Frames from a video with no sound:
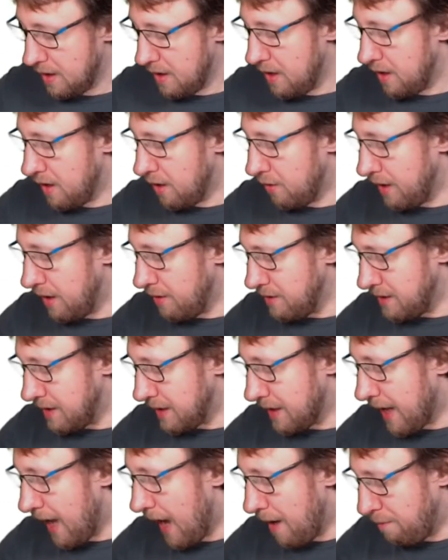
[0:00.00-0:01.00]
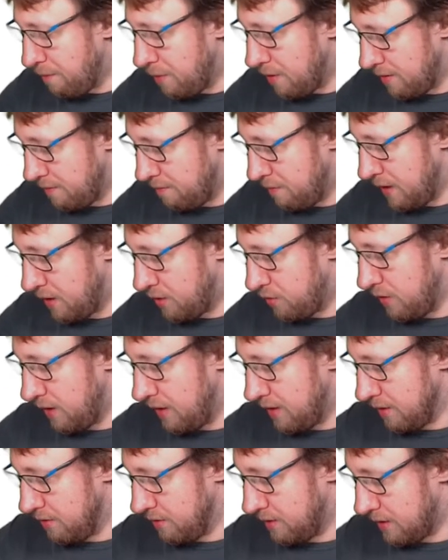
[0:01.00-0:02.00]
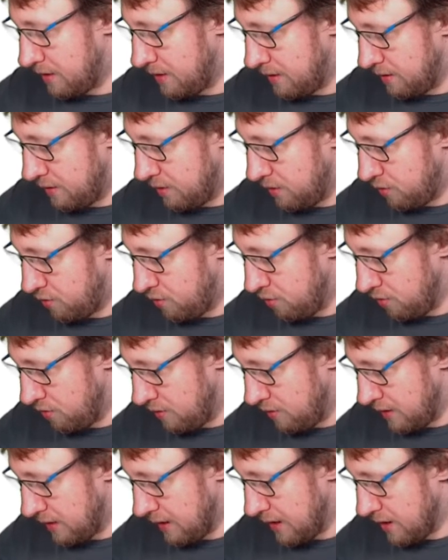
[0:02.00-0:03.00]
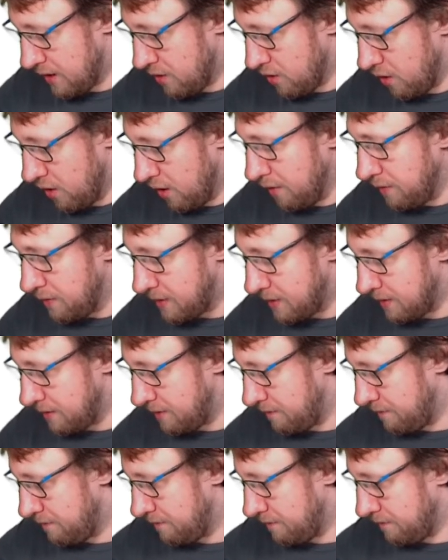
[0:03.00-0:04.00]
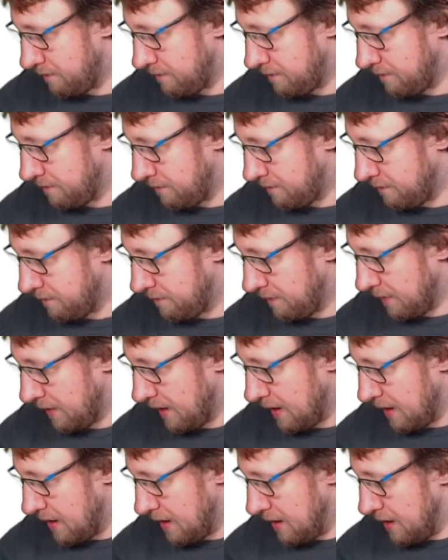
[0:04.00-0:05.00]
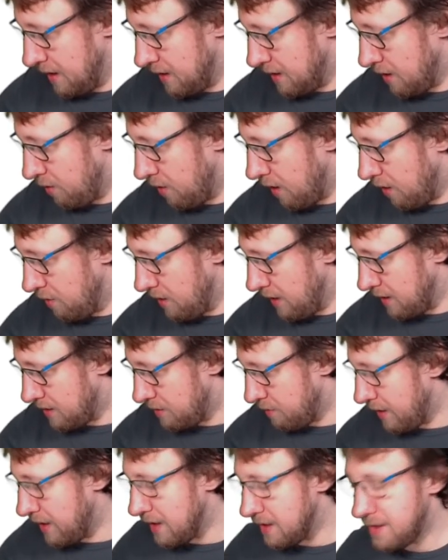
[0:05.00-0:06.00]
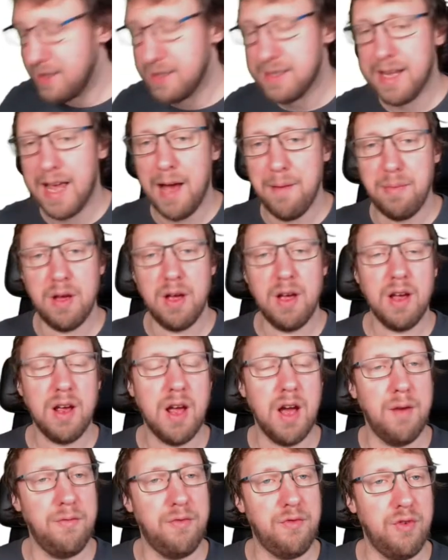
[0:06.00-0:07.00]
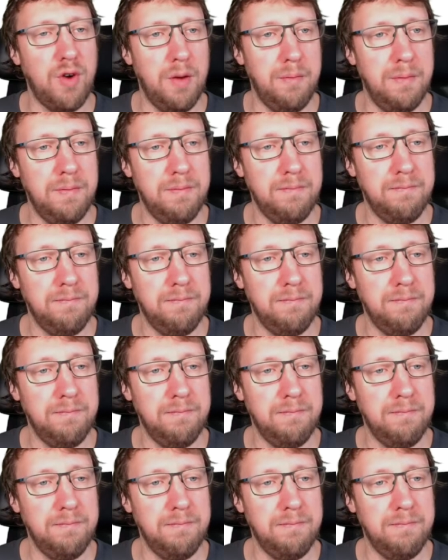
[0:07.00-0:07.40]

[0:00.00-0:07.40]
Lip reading: Now there is a gap between those two curves. So where does this gap come from?